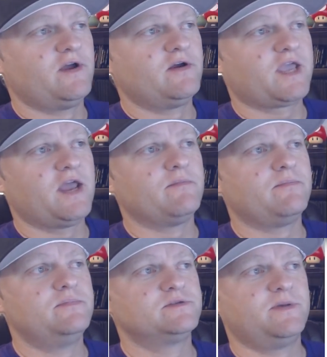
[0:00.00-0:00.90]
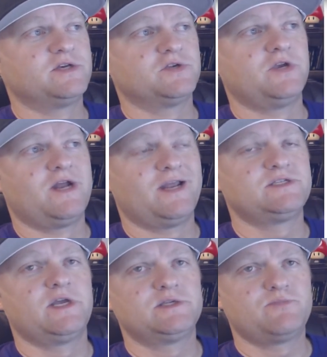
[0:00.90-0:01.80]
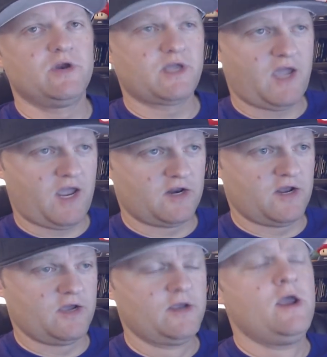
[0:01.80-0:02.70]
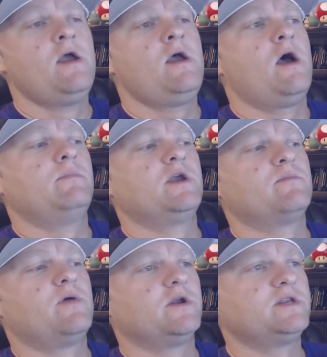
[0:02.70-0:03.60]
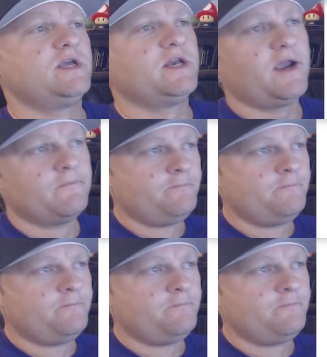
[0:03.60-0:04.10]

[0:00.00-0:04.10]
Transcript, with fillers: Now, again, especially United States, Britain, Canada uh, being a part of D-Day.